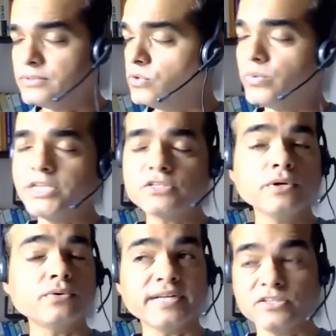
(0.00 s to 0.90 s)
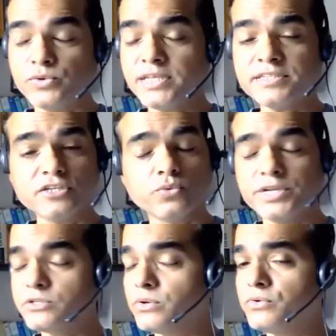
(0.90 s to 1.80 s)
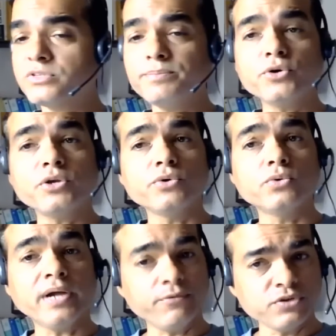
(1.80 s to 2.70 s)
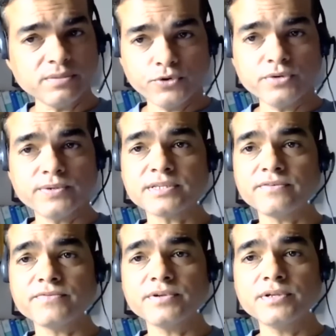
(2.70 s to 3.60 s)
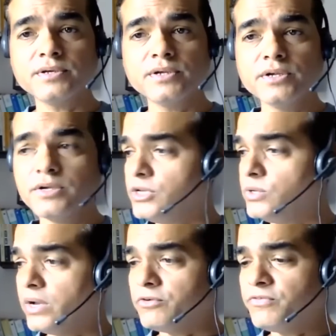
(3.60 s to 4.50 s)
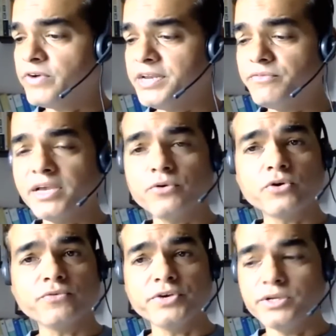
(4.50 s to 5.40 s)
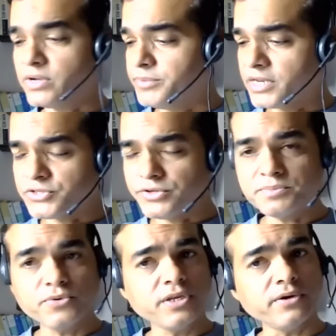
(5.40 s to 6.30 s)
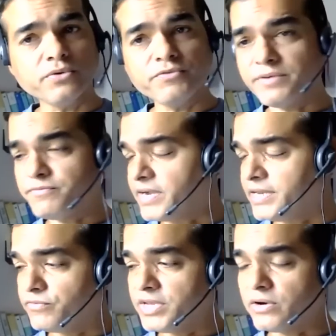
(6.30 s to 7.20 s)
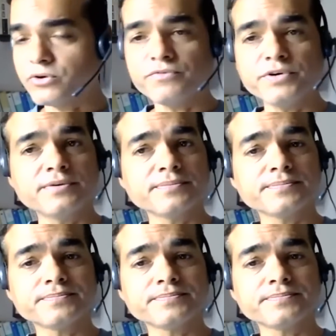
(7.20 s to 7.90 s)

No one is going to, that's what I said. No one is going to support you. You have to support yourself. You have to find a way out of it. Your communication is poor. You have to find a way out of it.